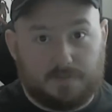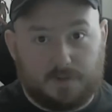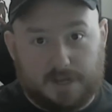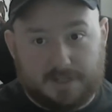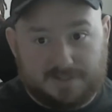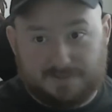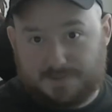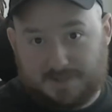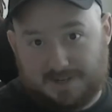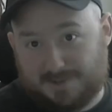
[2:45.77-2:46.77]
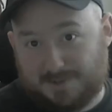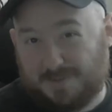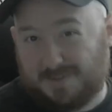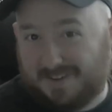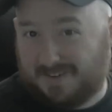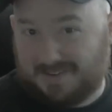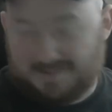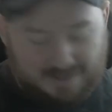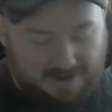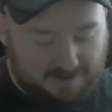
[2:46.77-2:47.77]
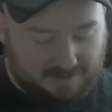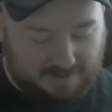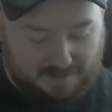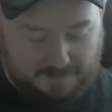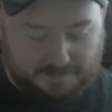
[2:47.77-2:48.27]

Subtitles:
of you guys have seen it too if you are into that kind of thing.